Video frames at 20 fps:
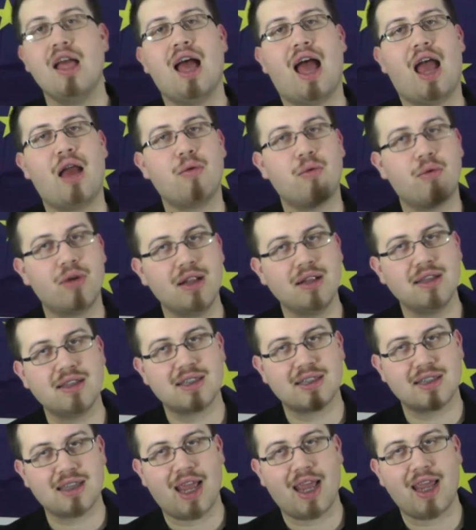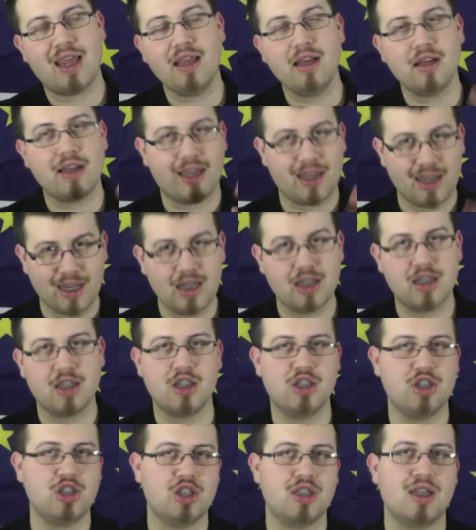I will stay
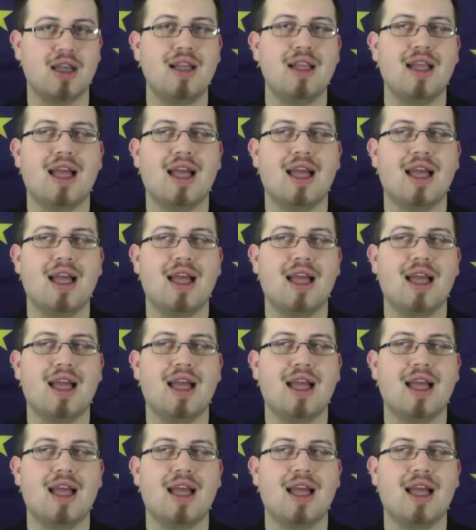English,